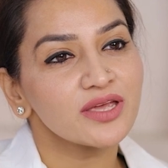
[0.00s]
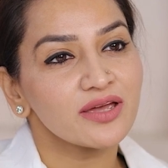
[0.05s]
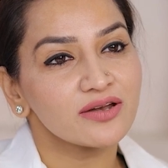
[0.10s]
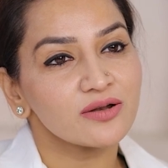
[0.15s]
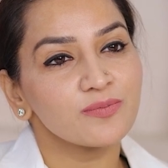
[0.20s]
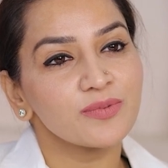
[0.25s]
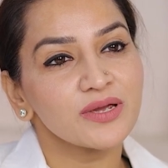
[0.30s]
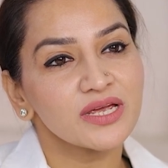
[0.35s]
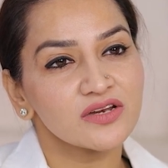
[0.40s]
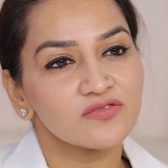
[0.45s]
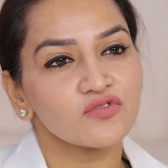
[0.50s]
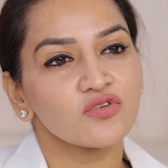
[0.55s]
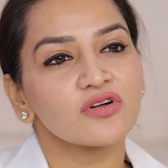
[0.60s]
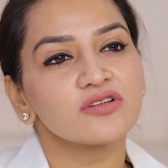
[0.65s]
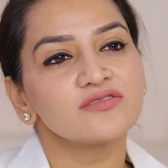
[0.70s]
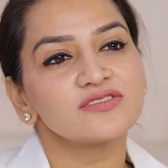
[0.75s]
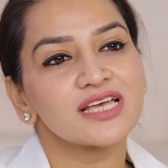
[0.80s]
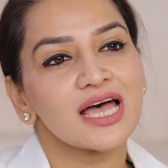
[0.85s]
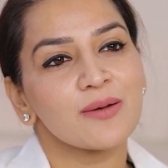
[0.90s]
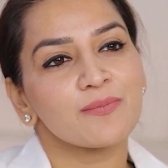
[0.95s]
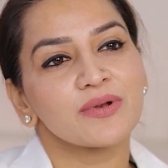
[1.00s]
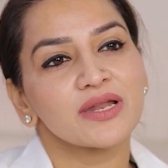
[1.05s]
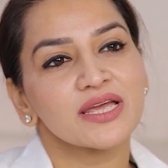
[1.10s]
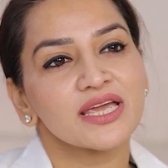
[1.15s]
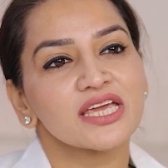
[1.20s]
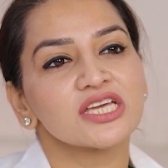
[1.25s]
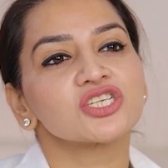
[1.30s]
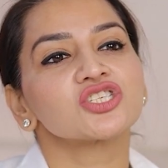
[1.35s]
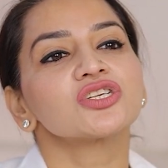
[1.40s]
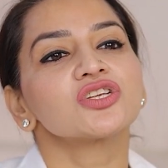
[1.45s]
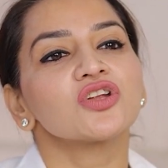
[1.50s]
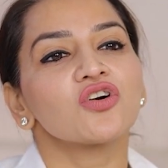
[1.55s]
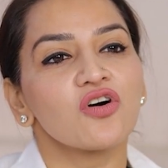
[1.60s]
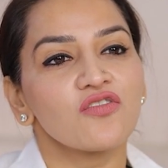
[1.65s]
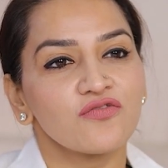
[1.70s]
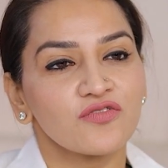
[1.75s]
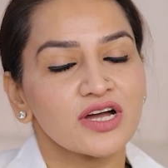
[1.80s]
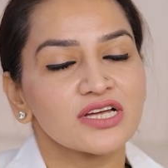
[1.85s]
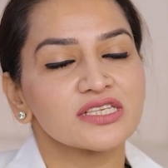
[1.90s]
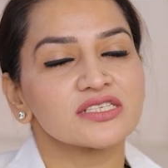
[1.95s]
therapy involves application
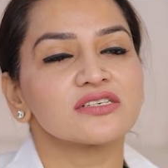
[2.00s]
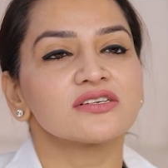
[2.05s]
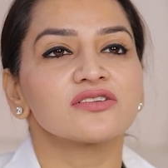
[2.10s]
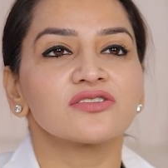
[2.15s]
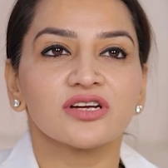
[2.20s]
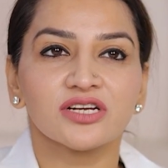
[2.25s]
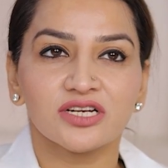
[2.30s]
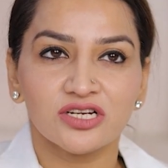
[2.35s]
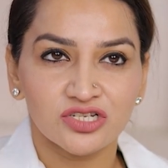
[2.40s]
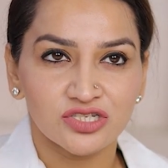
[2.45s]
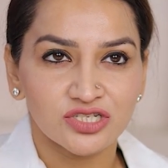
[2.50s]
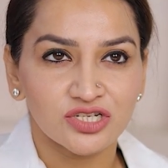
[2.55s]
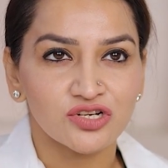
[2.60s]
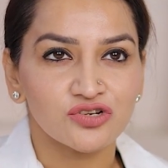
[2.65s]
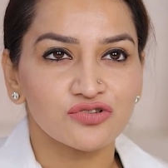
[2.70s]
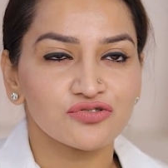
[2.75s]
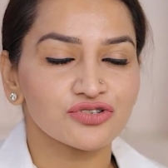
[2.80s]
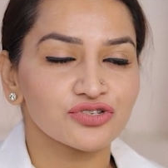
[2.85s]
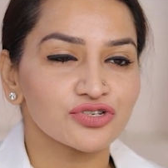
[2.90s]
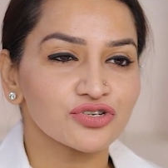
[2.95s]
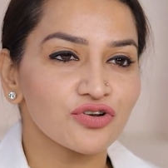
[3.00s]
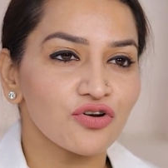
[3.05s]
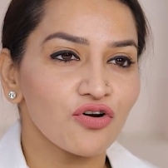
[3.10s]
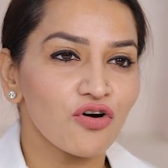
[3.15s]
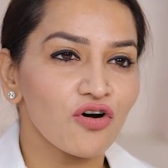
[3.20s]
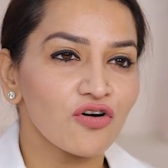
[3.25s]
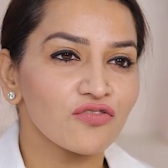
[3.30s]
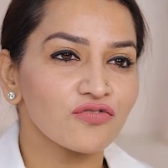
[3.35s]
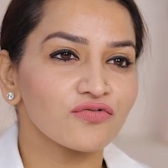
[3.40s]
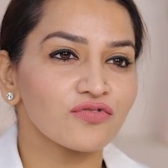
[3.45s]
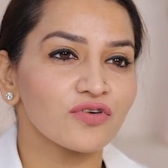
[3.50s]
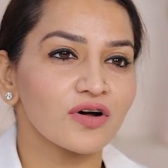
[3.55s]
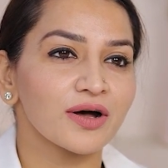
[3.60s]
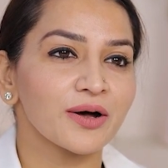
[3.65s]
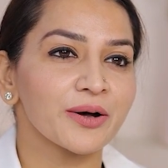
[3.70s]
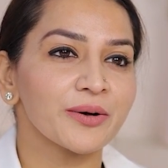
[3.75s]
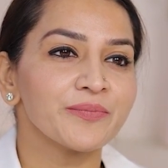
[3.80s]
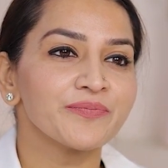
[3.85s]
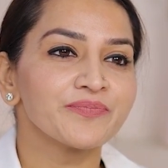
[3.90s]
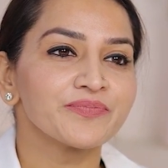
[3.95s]
of concentrated solution of
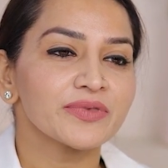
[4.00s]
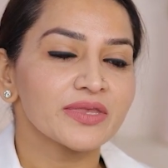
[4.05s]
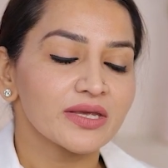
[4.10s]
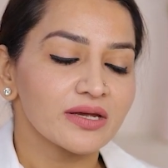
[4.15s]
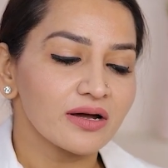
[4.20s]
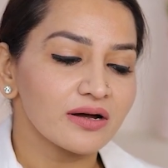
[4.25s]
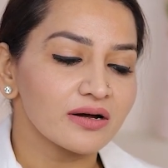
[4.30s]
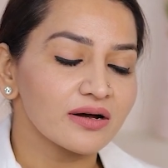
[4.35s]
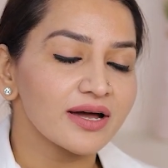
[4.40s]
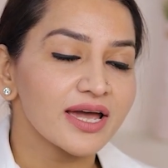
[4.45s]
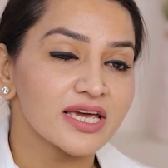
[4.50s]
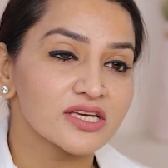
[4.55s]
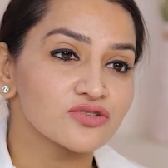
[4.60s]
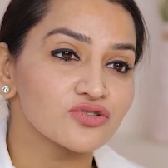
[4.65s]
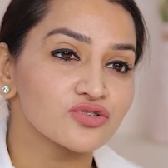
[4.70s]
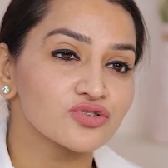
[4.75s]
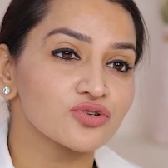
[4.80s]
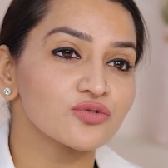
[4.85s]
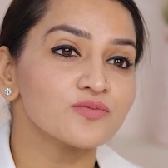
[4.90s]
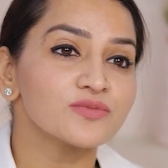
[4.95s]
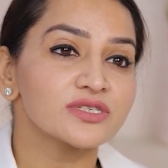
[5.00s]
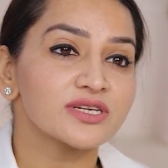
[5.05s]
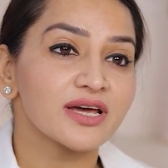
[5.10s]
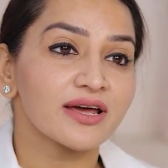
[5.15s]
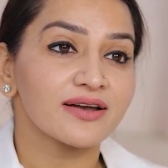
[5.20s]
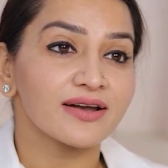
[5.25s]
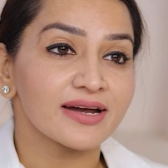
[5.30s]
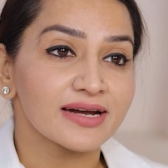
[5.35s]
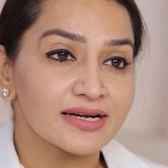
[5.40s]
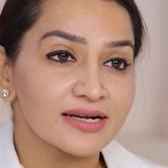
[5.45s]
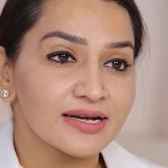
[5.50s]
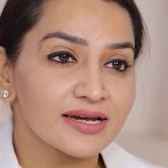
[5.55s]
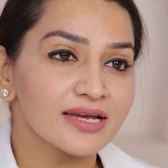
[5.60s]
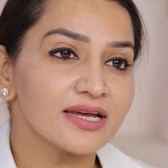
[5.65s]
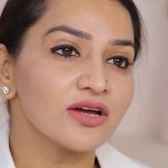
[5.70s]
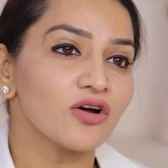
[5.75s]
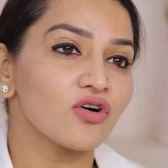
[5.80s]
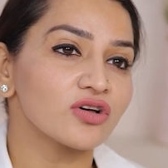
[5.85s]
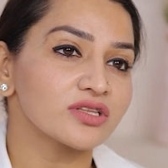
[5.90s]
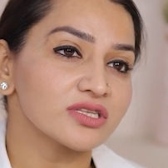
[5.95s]
exosomes
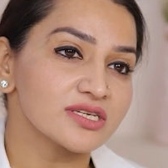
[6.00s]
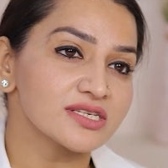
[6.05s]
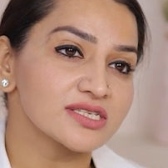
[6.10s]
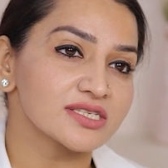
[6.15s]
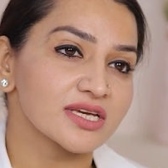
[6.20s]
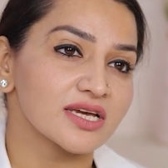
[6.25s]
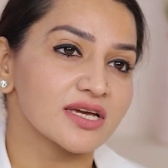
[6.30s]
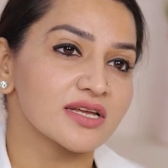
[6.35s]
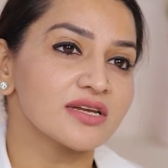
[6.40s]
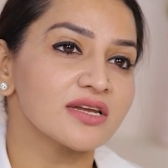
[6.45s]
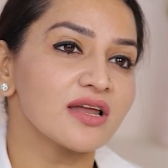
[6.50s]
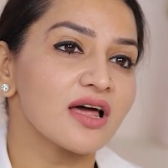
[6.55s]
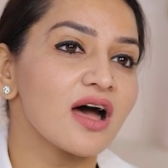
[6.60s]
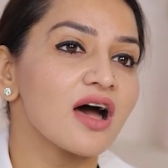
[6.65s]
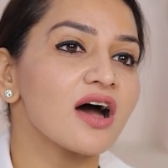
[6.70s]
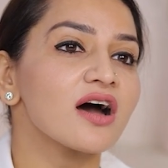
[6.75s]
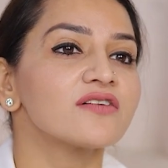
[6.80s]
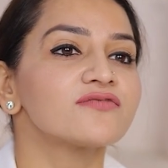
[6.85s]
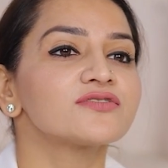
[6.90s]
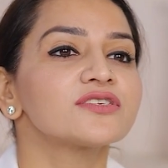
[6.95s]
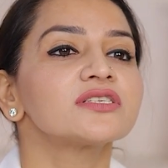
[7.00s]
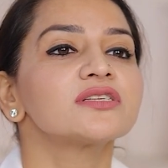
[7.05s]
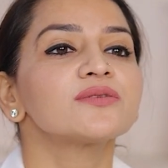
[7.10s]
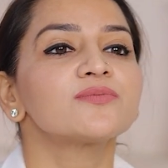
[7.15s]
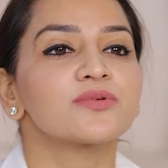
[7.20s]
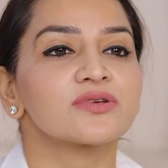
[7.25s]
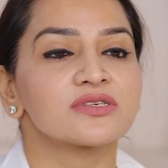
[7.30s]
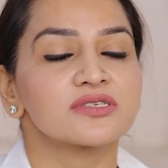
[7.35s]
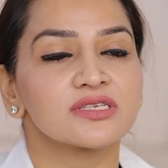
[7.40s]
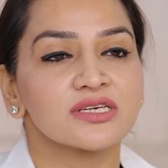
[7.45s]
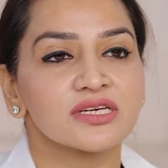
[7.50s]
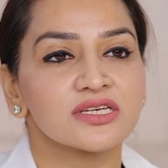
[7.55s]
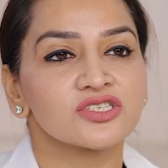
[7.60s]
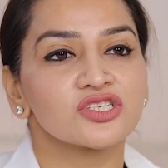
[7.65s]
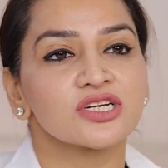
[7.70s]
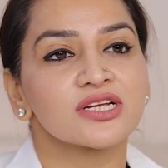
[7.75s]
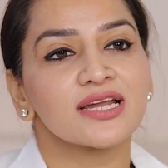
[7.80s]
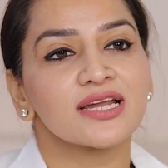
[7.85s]
directly on the skin after the procedure